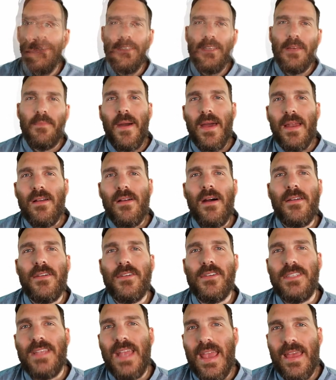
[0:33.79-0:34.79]
To better
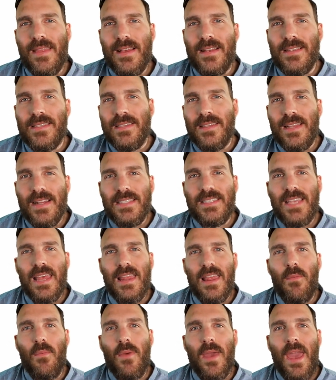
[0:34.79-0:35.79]
understand this, let's say
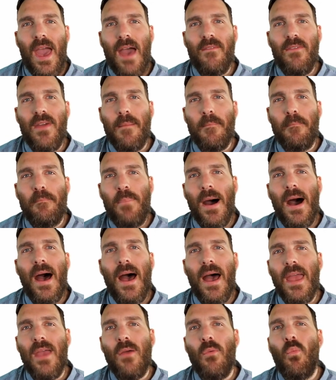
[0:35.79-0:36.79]
that we have a
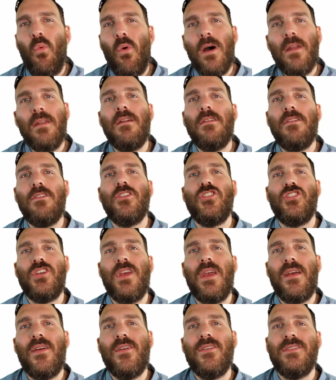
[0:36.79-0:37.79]
buy 100
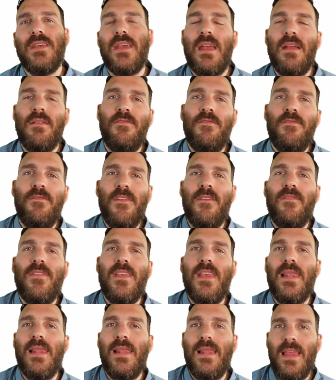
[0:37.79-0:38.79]
shares at
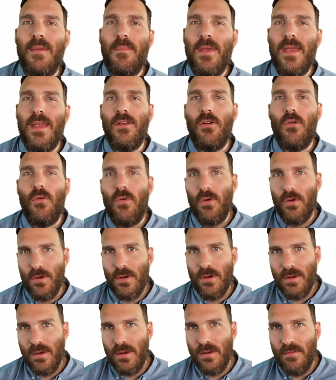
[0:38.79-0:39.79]
50 limit
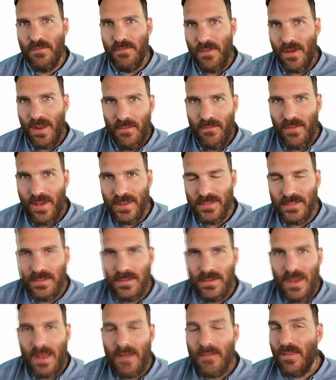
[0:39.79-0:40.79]
order in front of
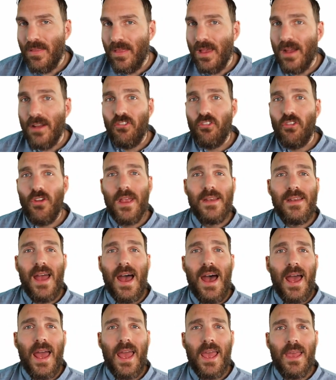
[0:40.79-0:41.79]
us. Now, to the untrained
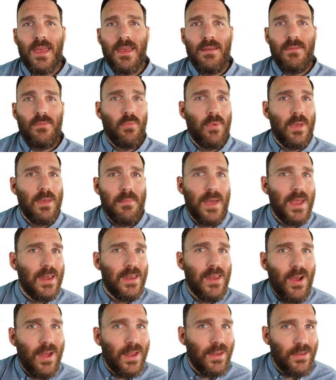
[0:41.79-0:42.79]
eye, we might
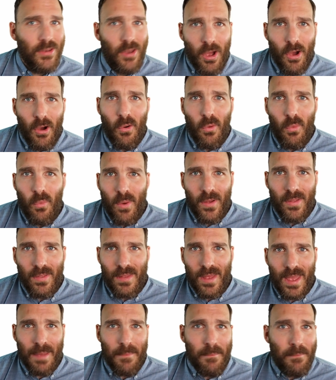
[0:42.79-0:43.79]
not know what
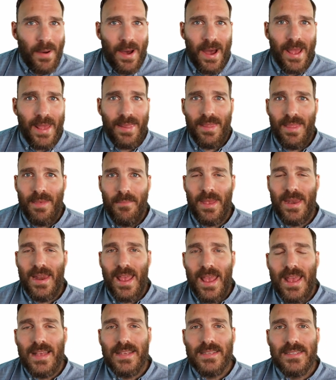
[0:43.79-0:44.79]
a buy limit
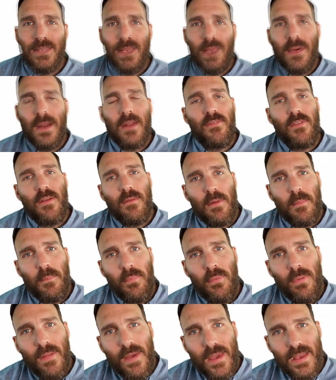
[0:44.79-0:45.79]
is, but if we
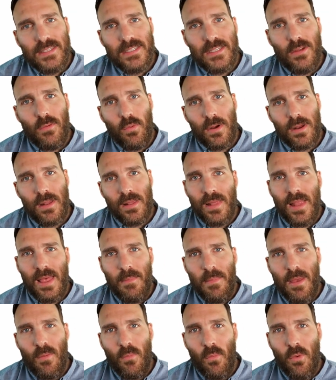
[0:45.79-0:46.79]
replace the word
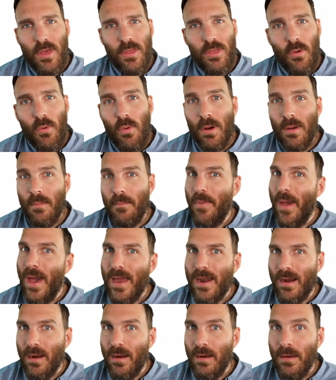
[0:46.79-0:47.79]
limit with or
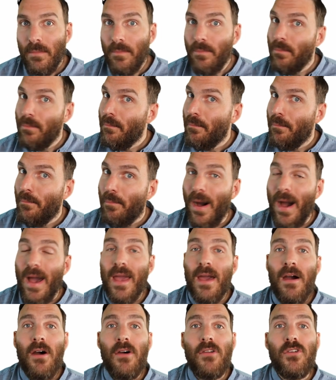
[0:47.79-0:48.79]
better, buy
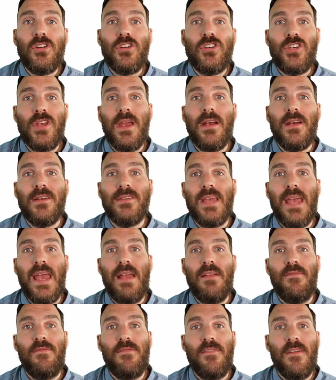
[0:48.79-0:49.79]
100 shares
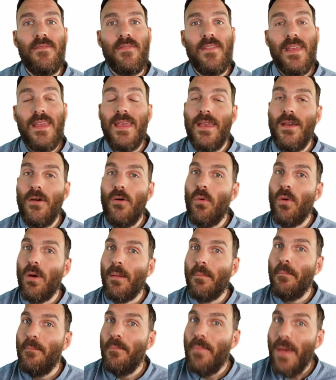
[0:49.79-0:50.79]
at 50
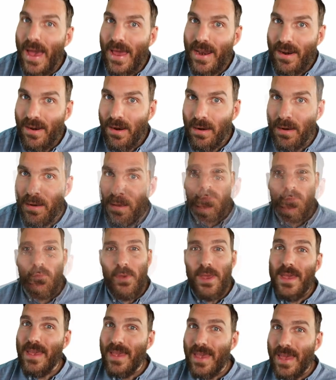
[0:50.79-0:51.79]
or better,
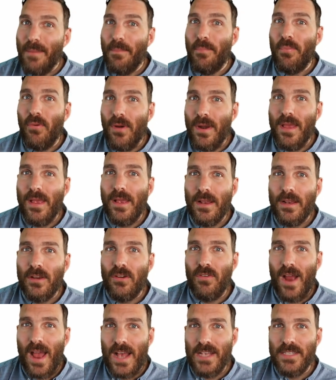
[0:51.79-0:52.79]
we can get a pretty good
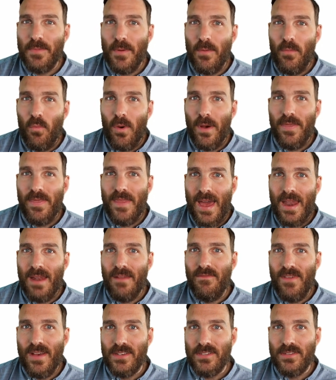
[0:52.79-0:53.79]
grasp of what that
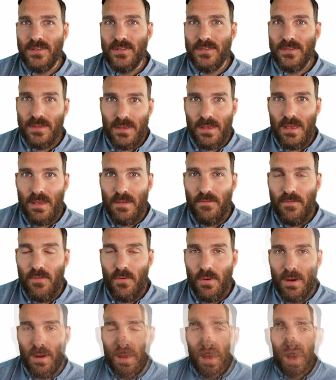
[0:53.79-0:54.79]
investor is looking
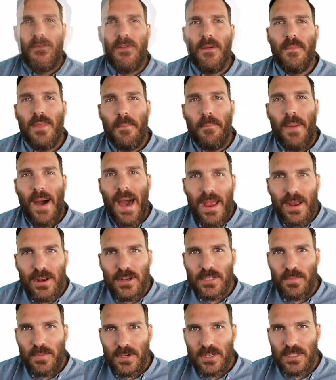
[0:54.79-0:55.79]
for. From the
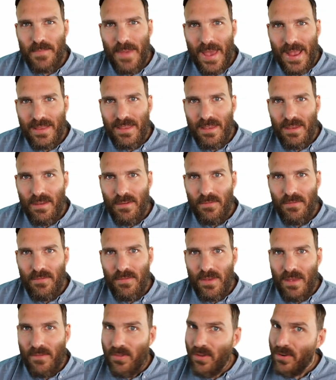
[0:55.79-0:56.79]
buyer's perspective,
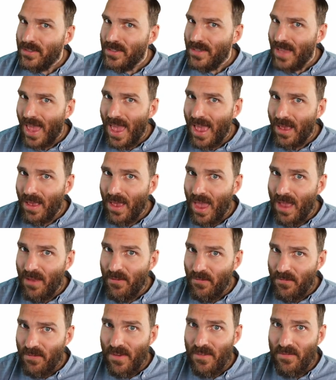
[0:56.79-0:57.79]
if they're saying at
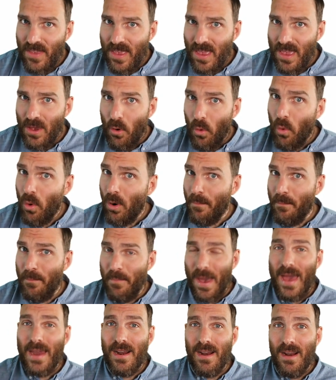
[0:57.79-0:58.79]
50 or
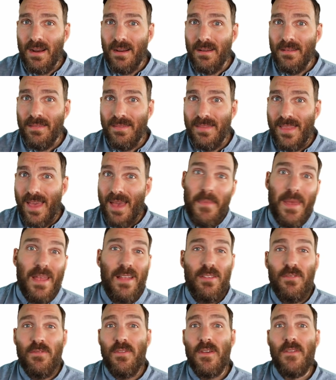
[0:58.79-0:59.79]
better, that
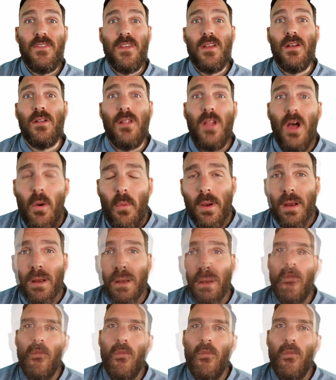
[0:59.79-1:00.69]
means 50 or lower.